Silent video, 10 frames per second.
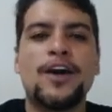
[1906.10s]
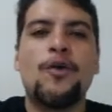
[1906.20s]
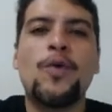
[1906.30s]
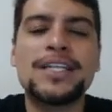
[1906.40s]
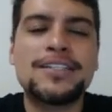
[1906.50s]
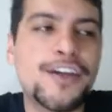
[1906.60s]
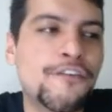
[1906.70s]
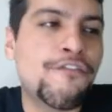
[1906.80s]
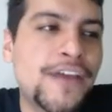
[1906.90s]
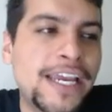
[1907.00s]
What's your
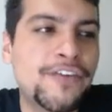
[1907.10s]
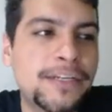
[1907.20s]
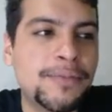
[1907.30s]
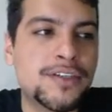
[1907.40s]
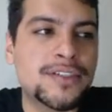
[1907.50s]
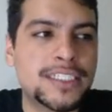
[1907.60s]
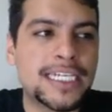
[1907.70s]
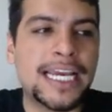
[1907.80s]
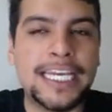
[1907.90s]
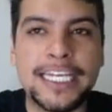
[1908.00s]
favorite music,
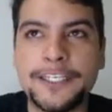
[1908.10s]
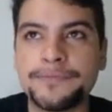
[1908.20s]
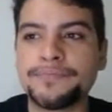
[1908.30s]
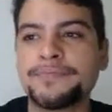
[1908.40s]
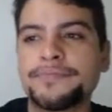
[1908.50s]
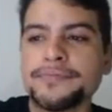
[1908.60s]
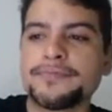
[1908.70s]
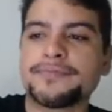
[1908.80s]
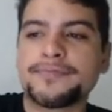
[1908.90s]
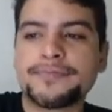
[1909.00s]
Jaine?
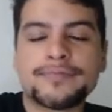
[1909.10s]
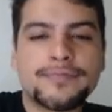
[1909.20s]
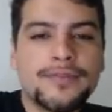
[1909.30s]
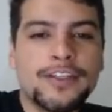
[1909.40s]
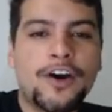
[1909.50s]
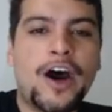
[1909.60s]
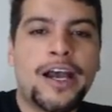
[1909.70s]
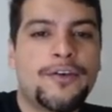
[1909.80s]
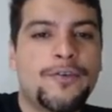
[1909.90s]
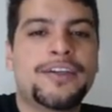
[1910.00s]

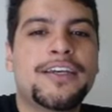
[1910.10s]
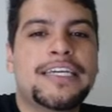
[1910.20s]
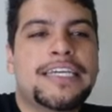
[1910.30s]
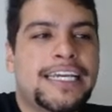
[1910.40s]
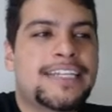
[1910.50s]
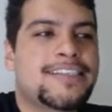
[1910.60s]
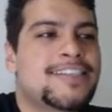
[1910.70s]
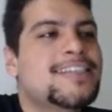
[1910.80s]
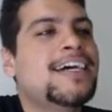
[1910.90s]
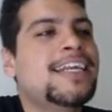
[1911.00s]
Oh, it's
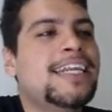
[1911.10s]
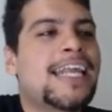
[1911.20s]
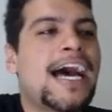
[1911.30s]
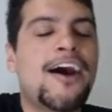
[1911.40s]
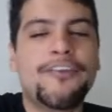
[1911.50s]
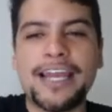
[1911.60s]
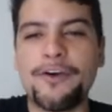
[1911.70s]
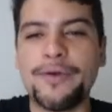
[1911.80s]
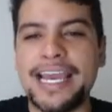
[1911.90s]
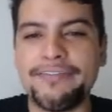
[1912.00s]
sunny now.
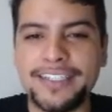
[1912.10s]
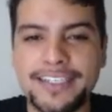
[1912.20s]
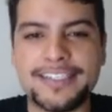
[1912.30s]
Now we have the